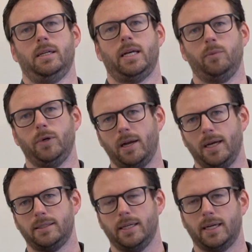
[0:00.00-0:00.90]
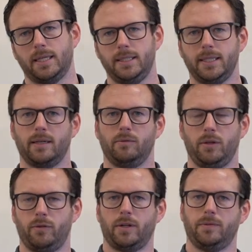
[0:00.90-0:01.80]
And we liked that idea, and we
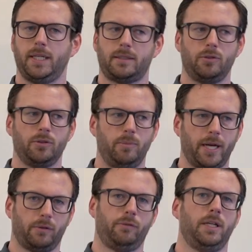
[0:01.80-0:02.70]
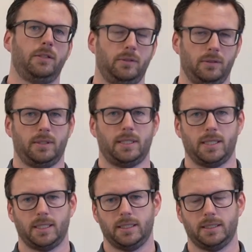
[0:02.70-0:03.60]
thought that could benefit
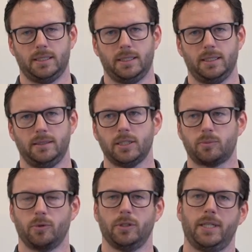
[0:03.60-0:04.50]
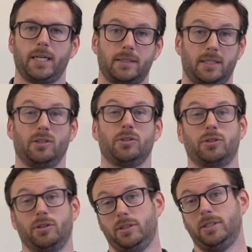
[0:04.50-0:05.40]
this project and
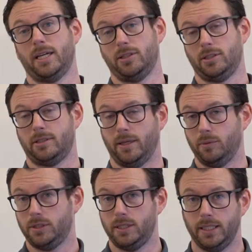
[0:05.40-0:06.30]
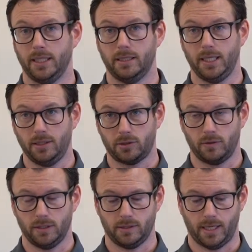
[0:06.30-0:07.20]
also the challenges that we see in the
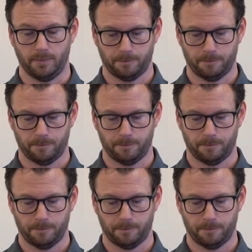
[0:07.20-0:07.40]
industry today.